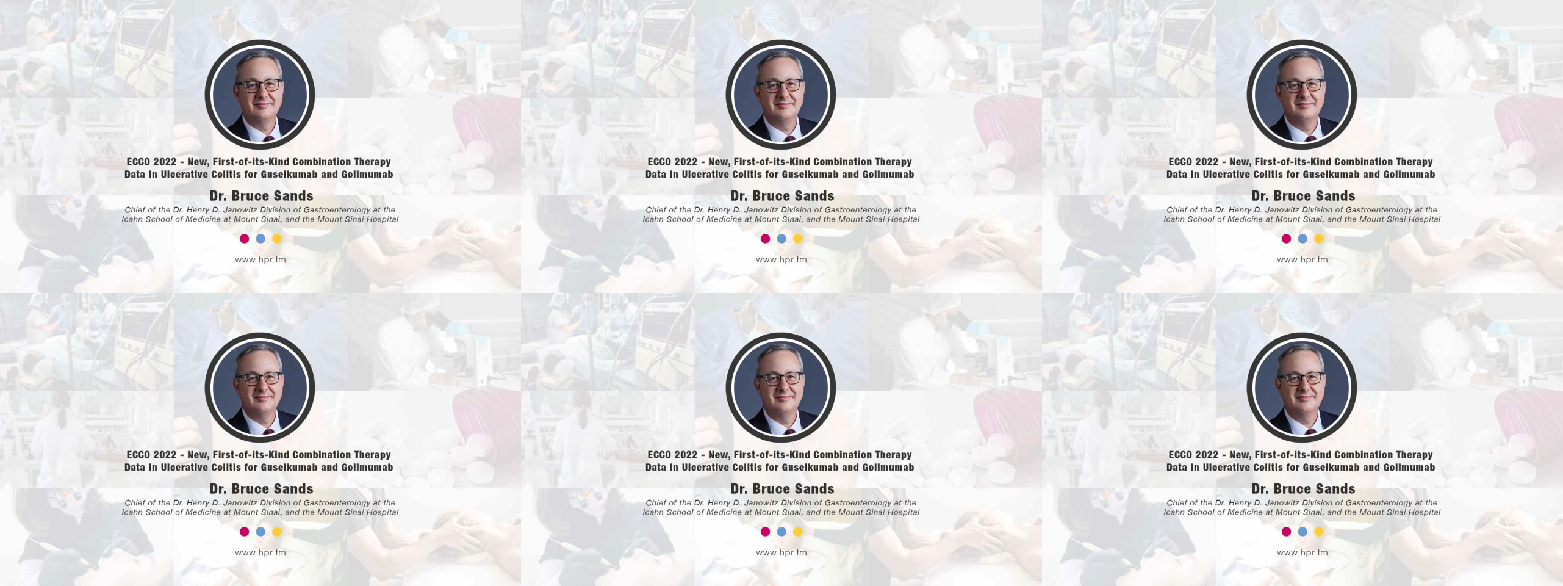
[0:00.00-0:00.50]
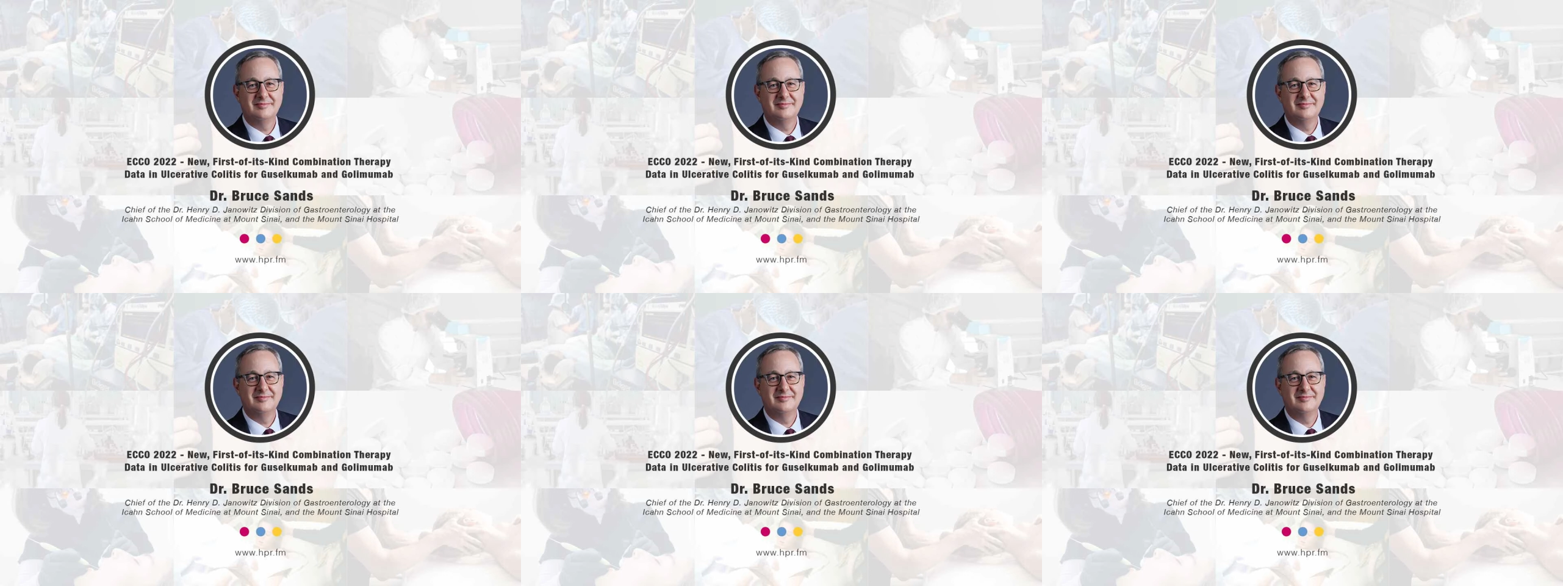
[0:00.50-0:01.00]

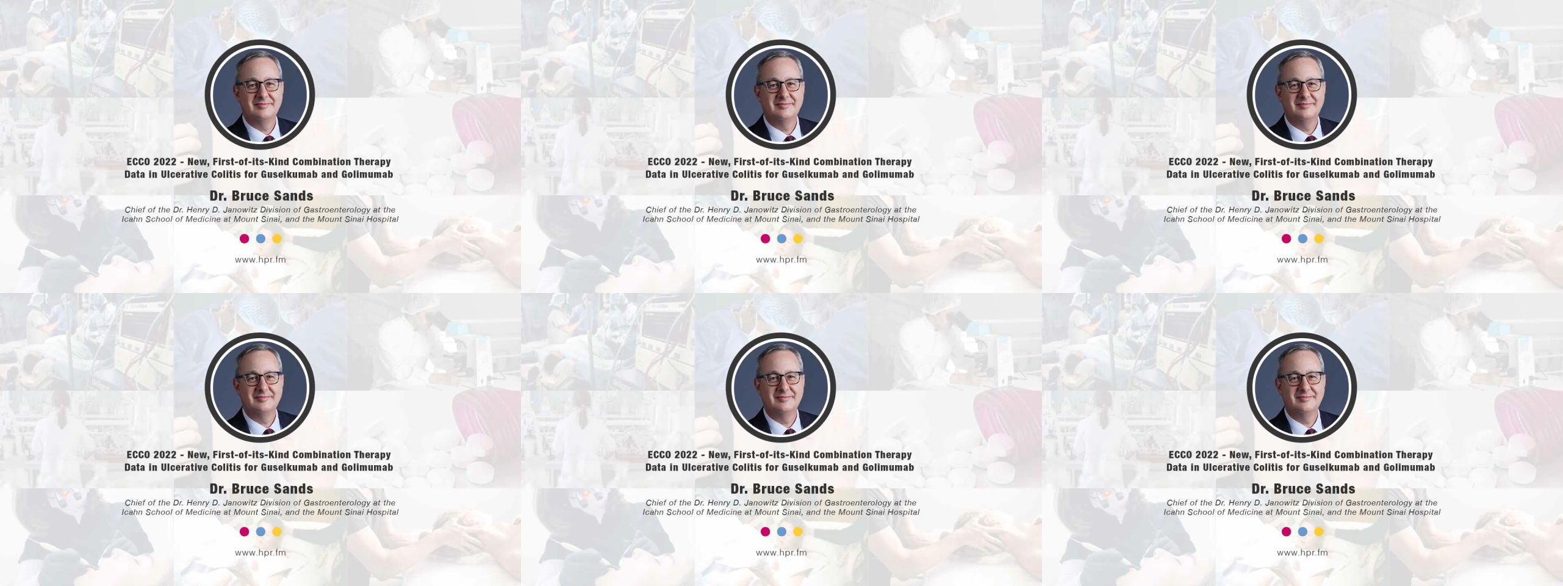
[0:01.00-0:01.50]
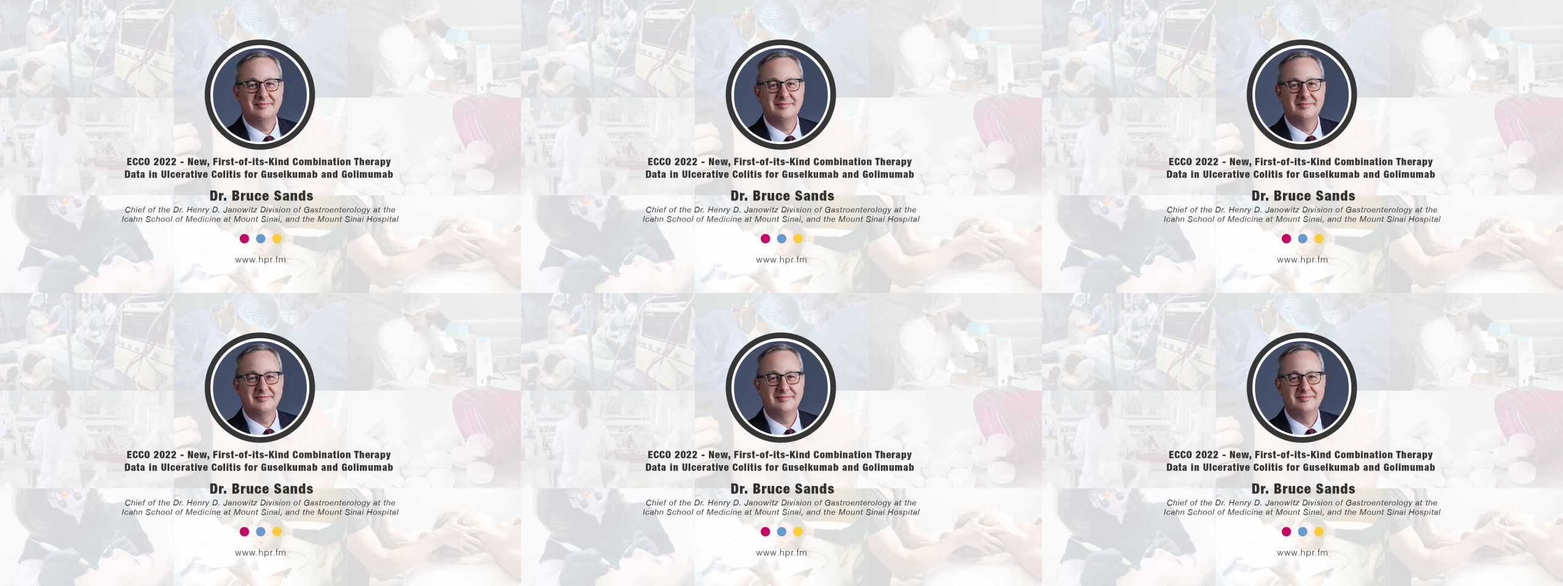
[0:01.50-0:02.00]

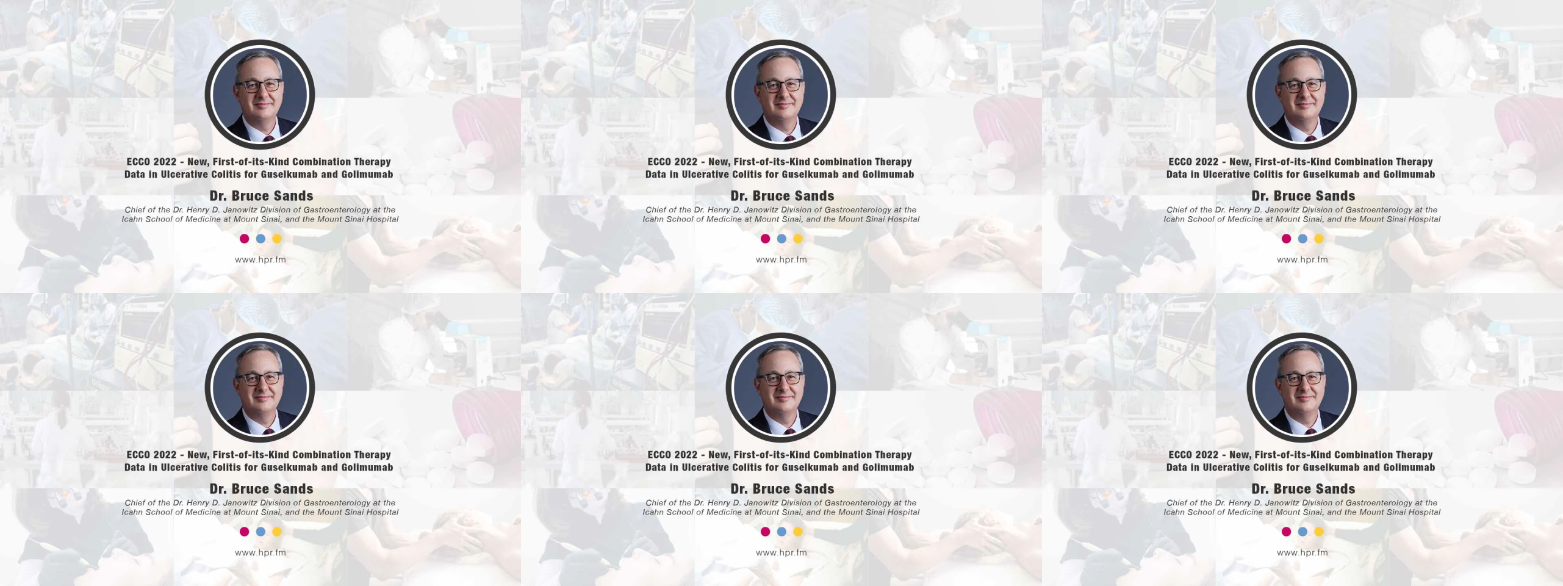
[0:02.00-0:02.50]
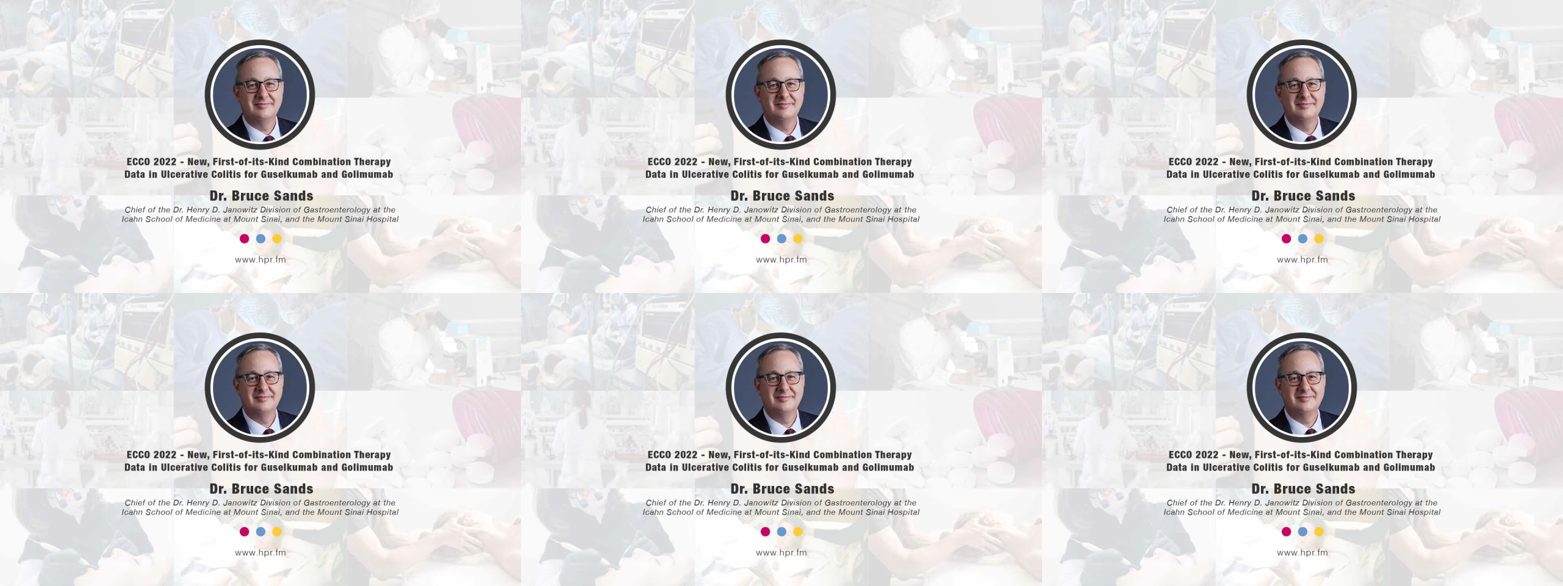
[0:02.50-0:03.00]

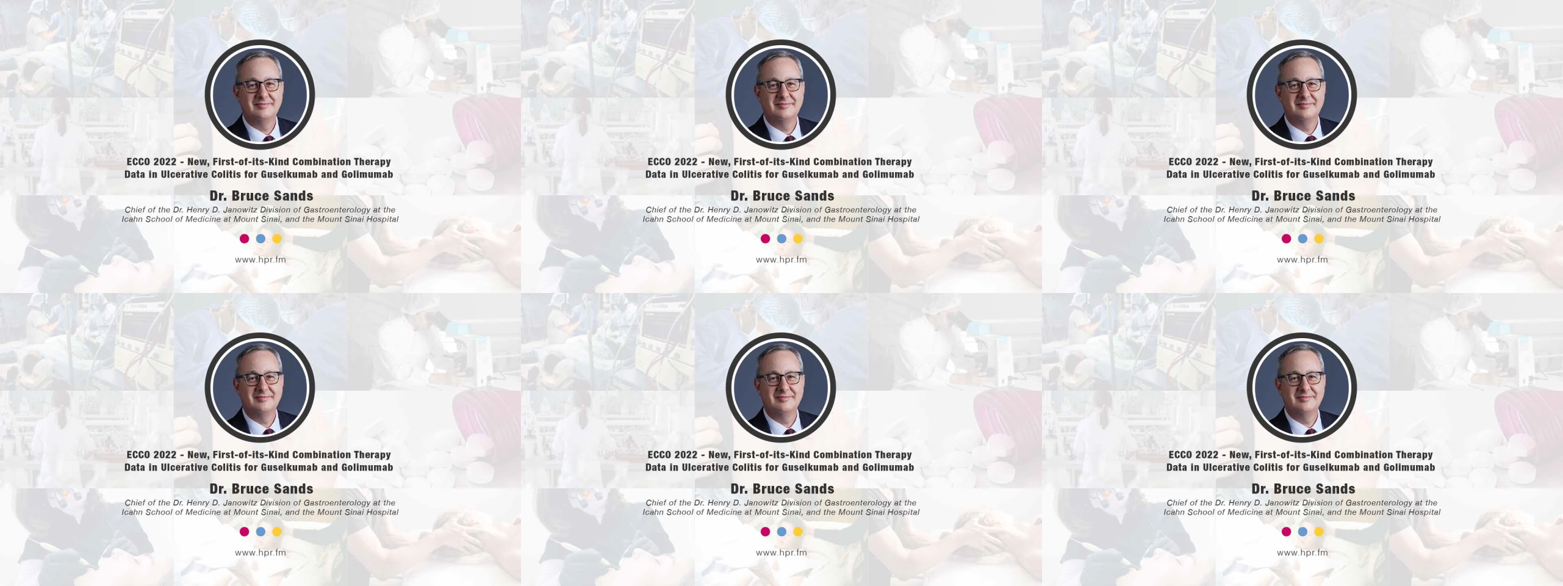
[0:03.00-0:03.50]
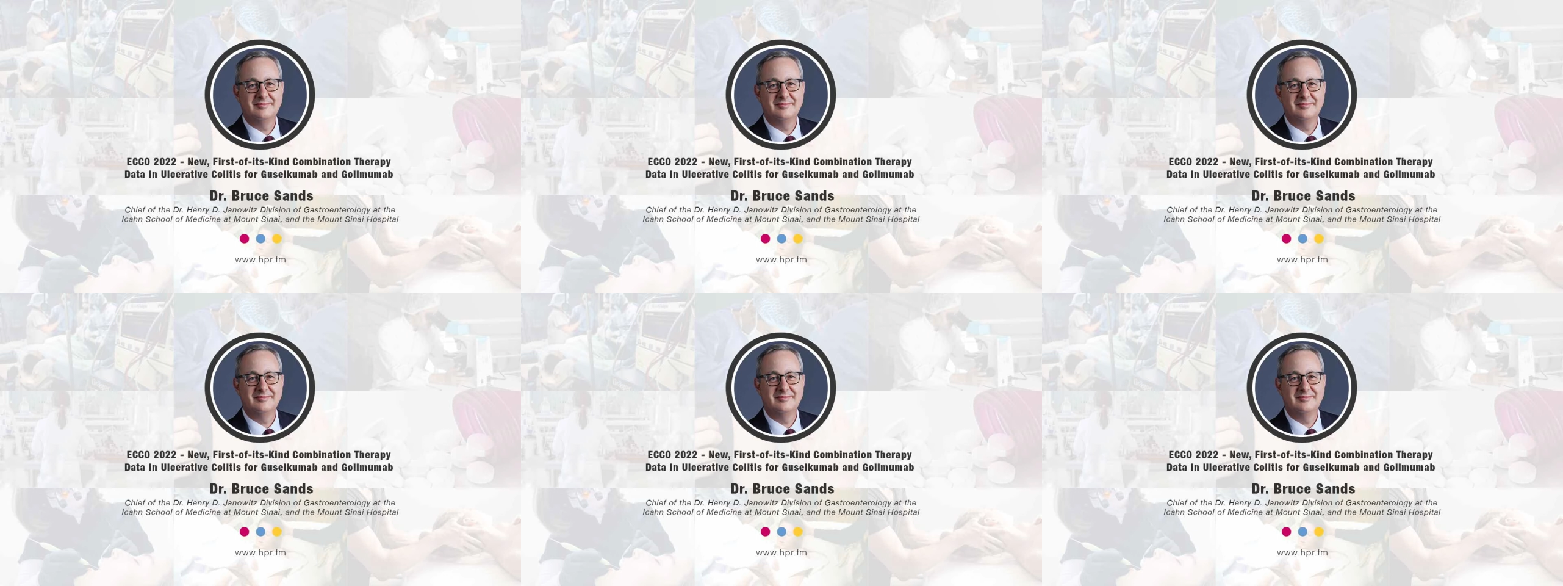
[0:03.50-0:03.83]
[no speech]